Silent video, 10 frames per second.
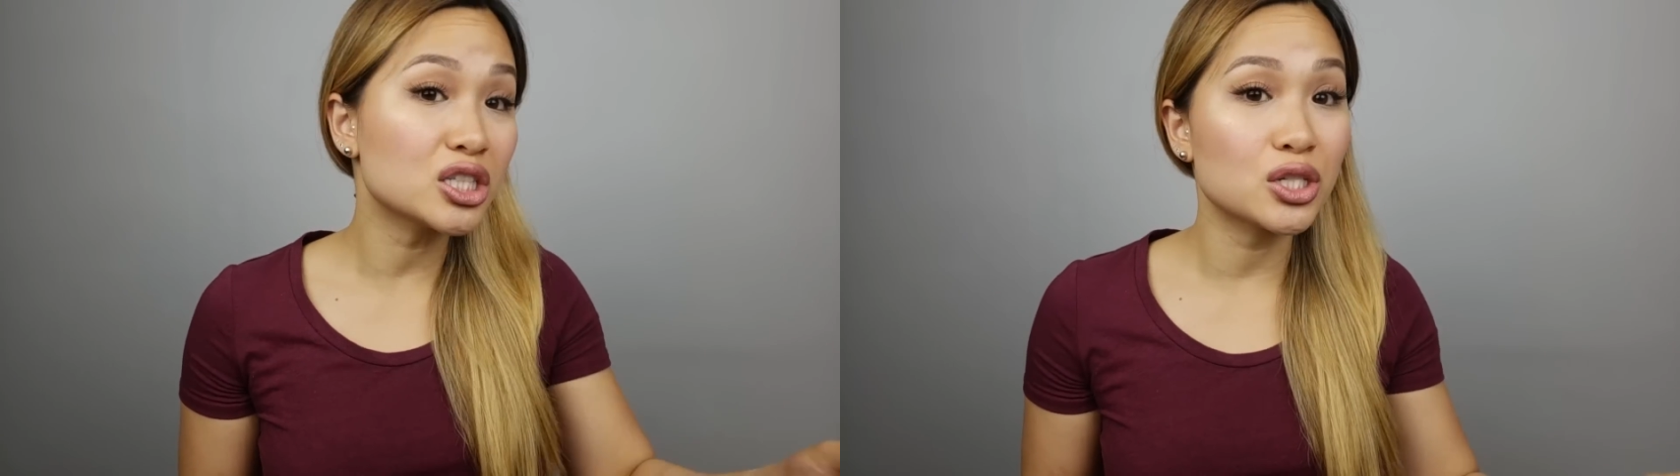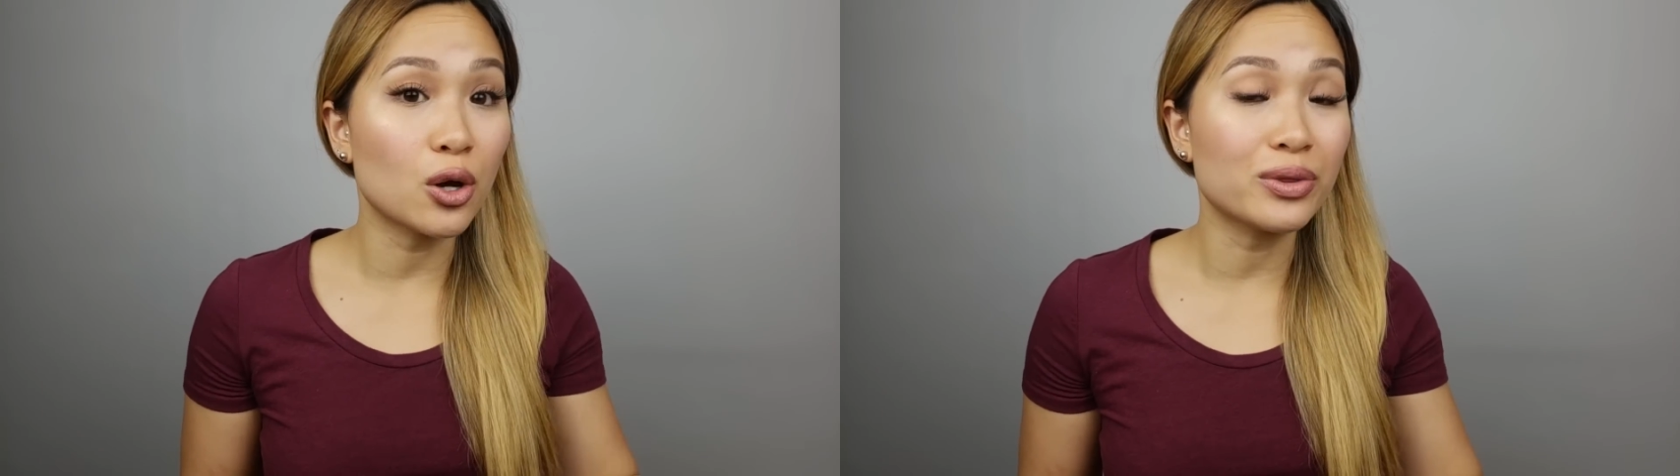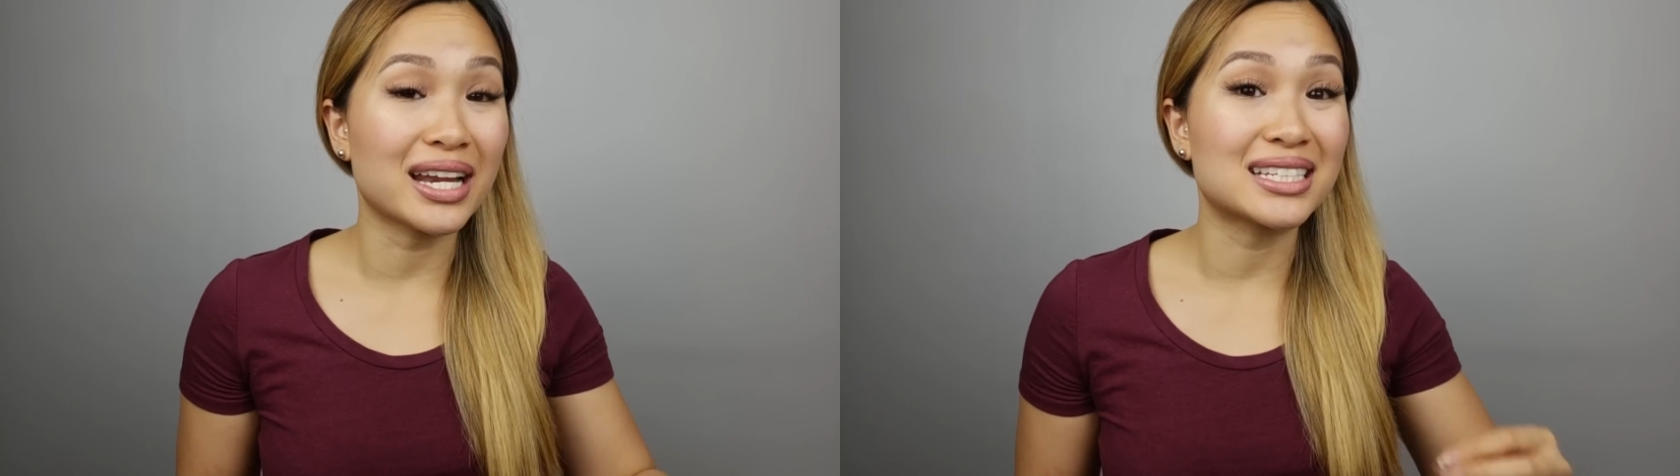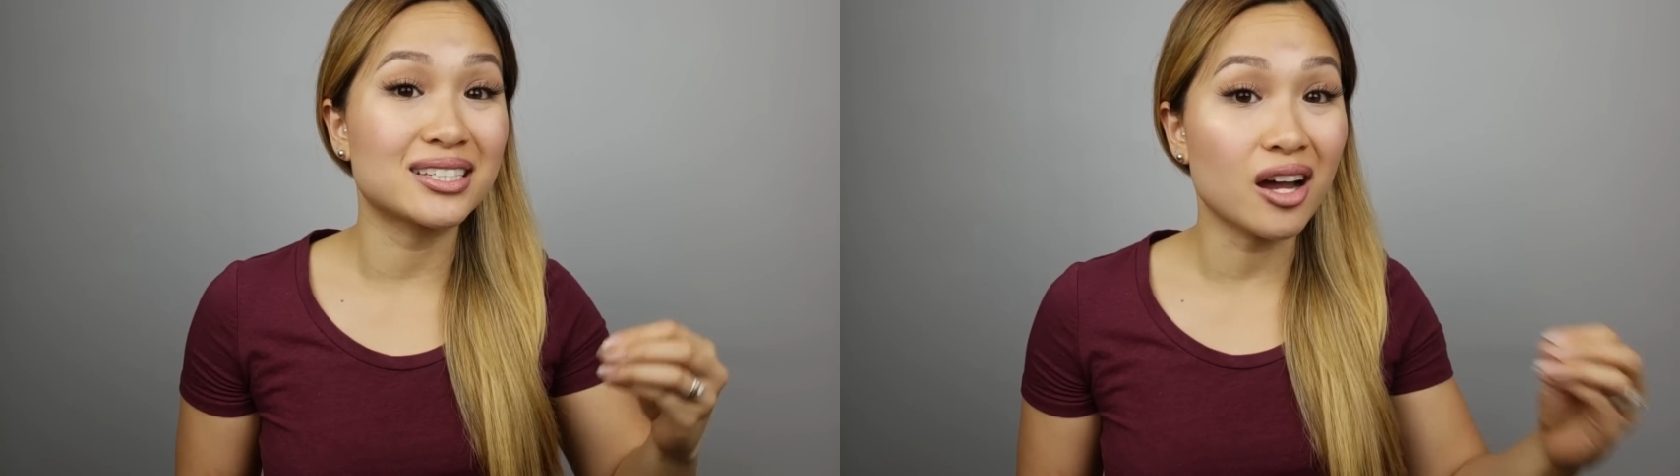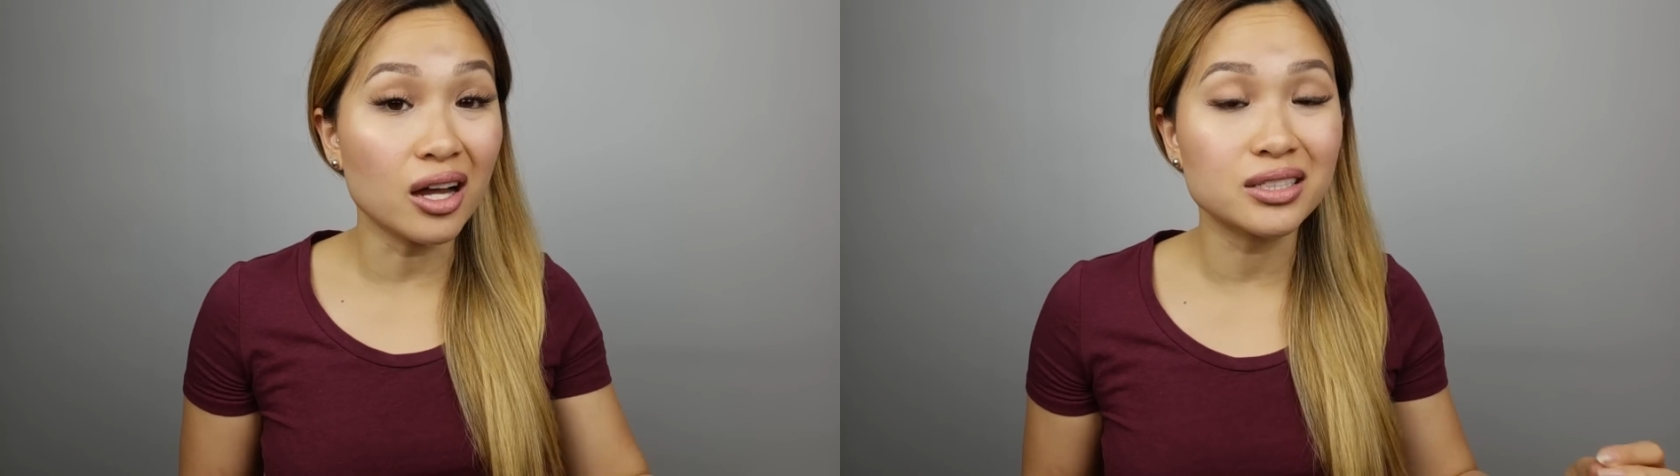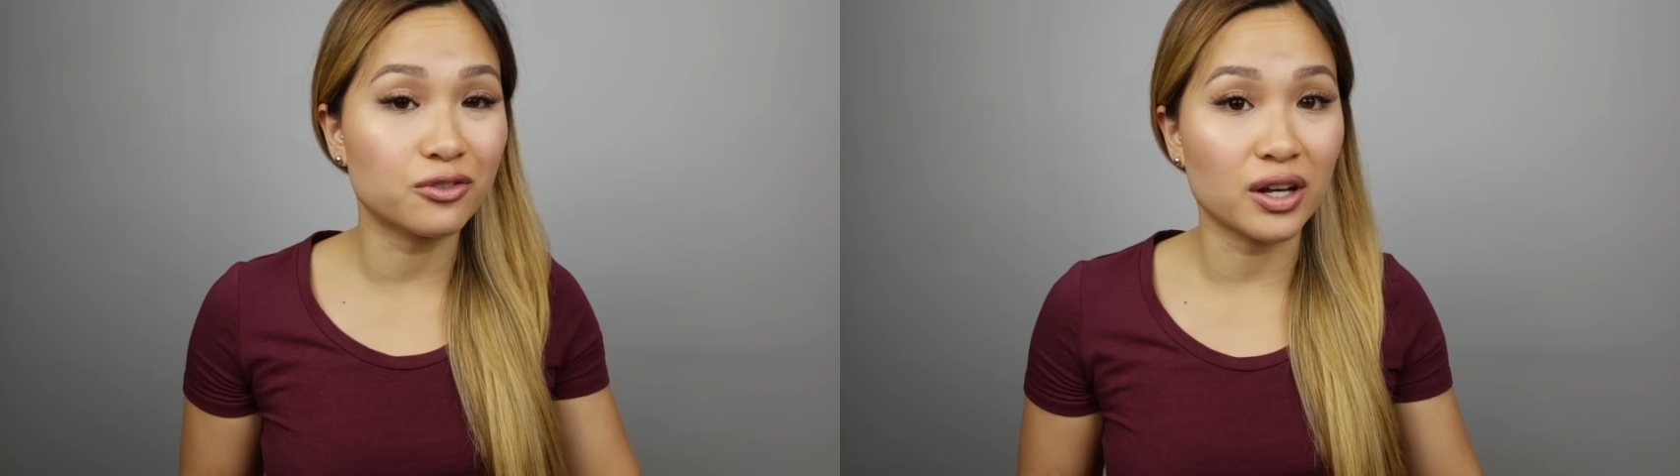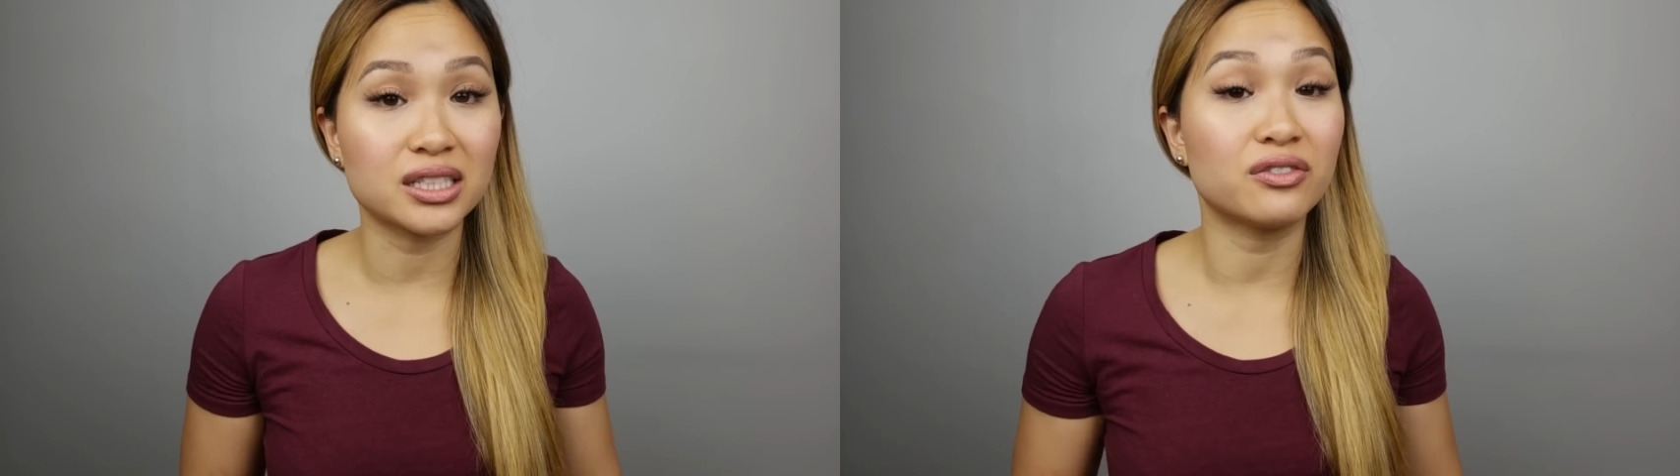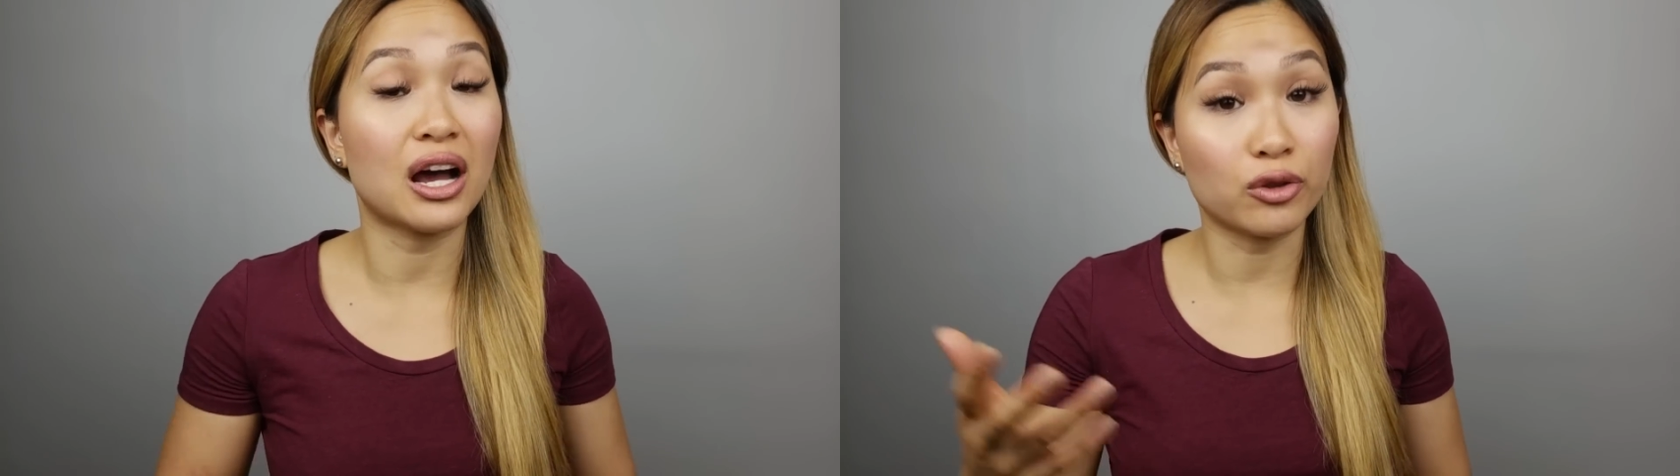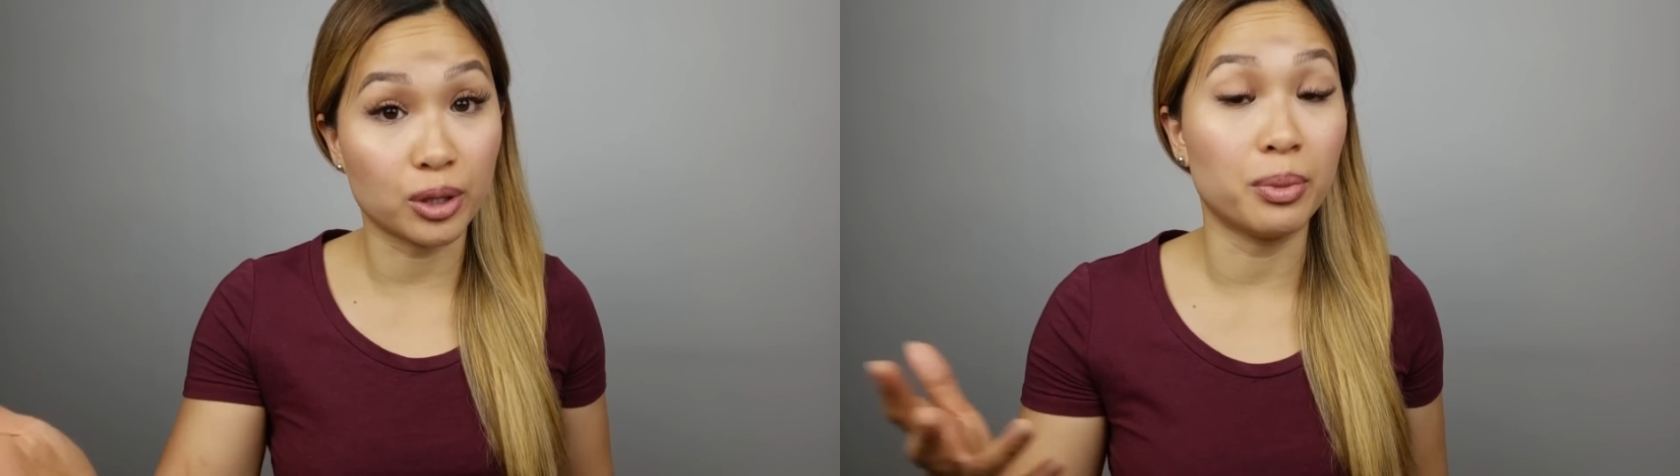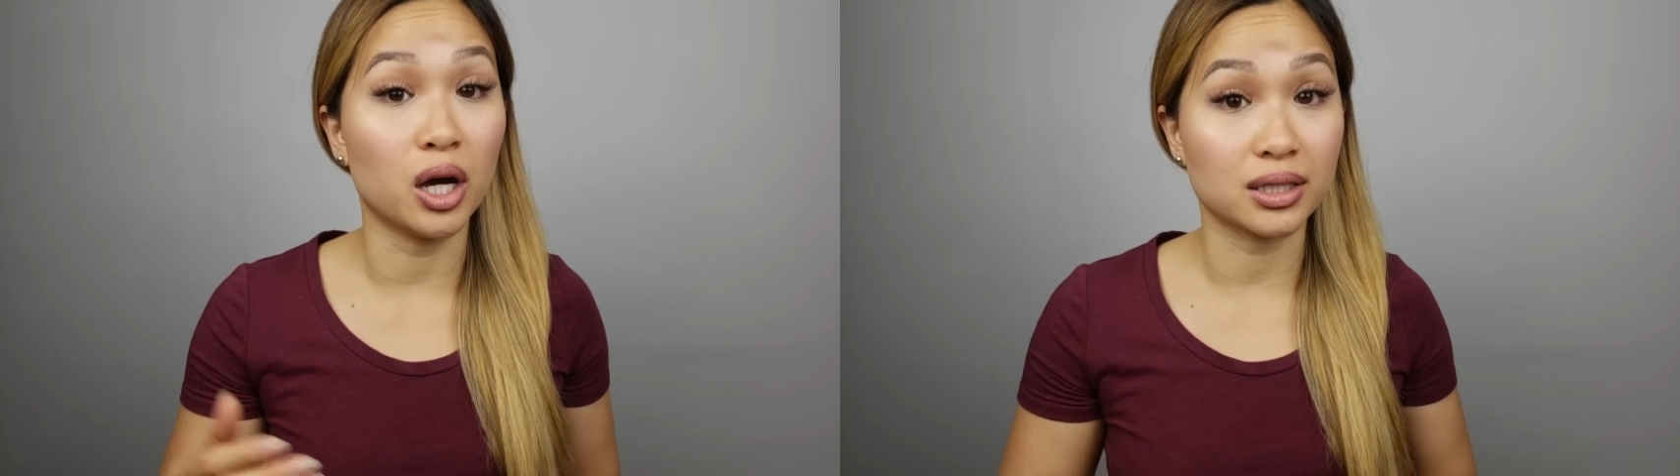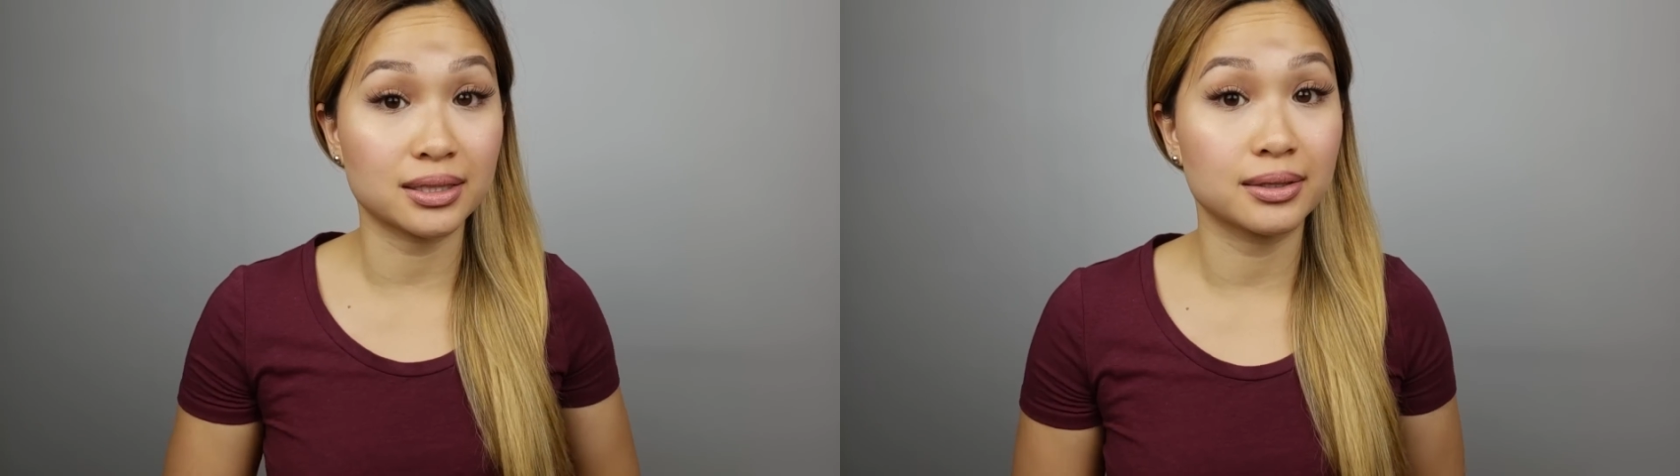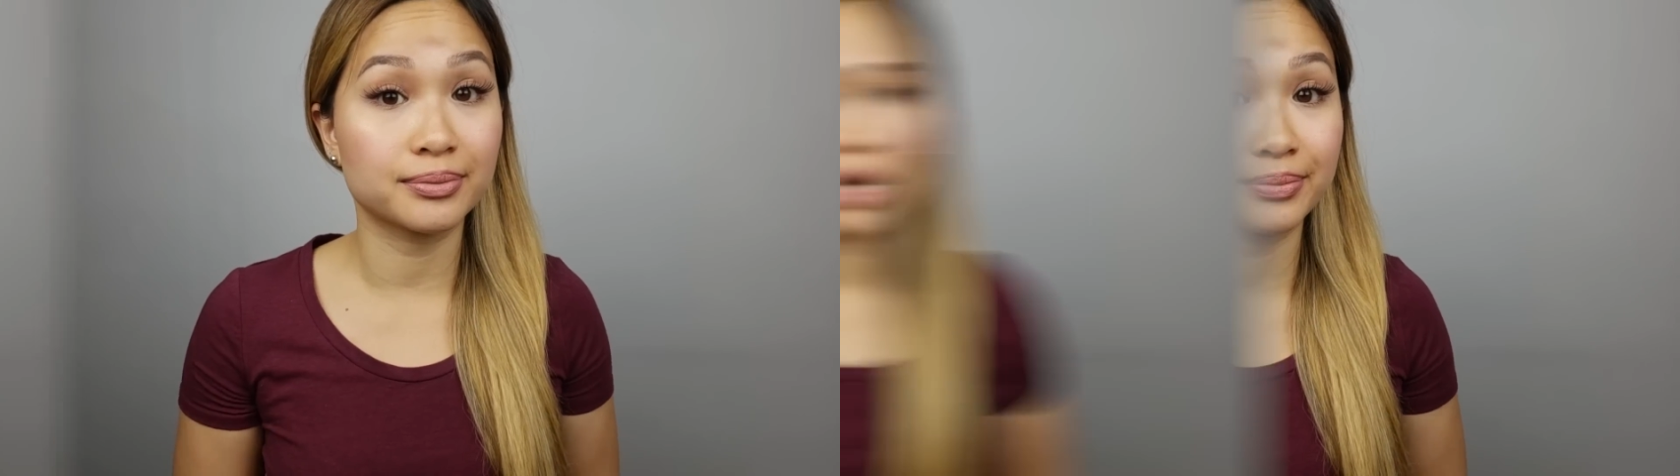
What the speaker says: to know that it's not defective out the box.